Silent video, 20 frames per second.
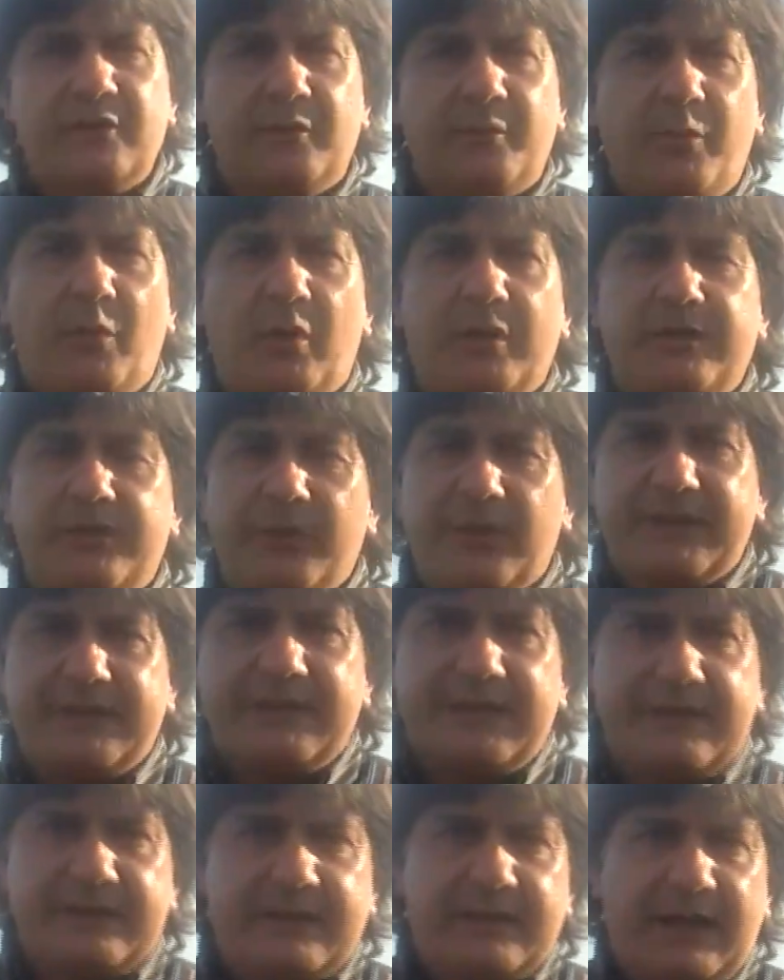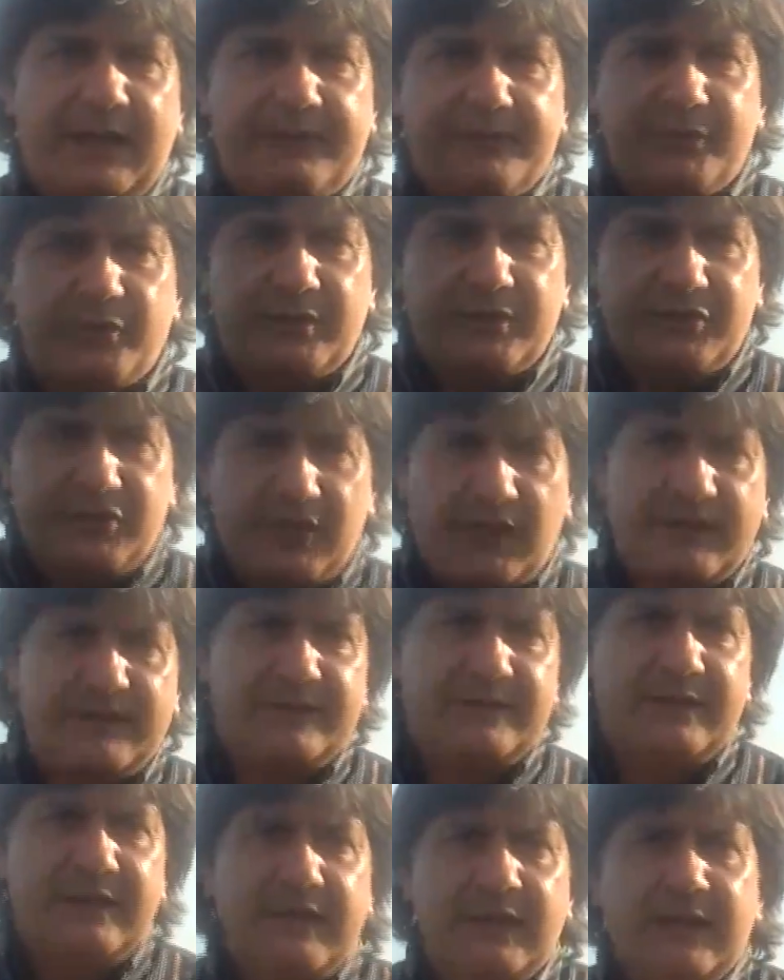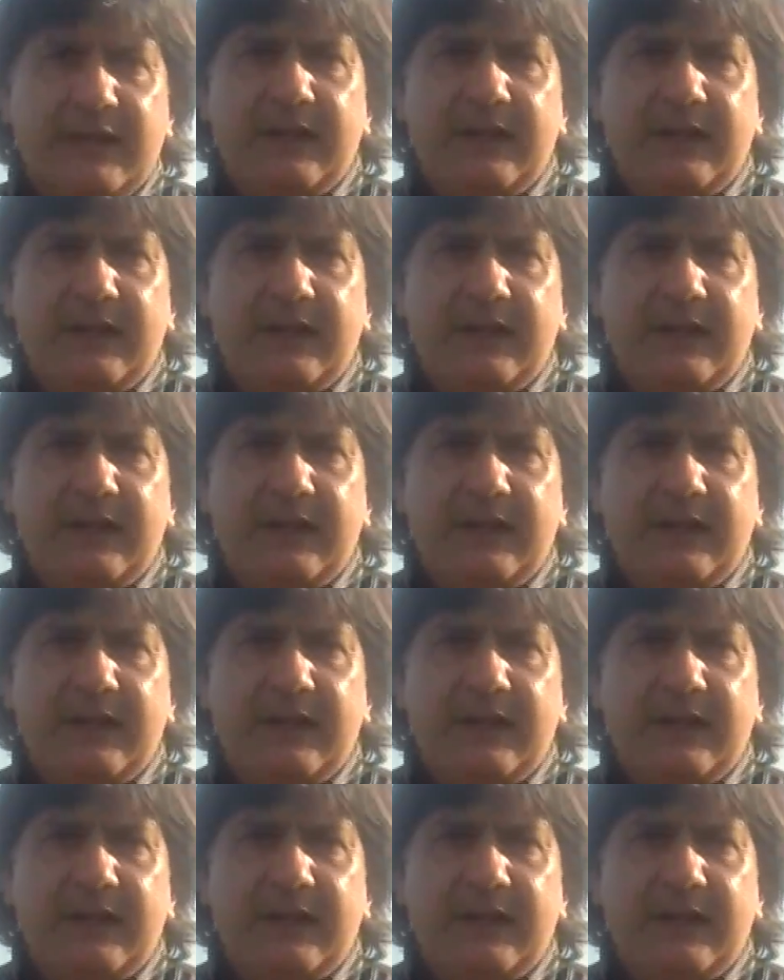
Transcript: report, the USDA is going to have to adjust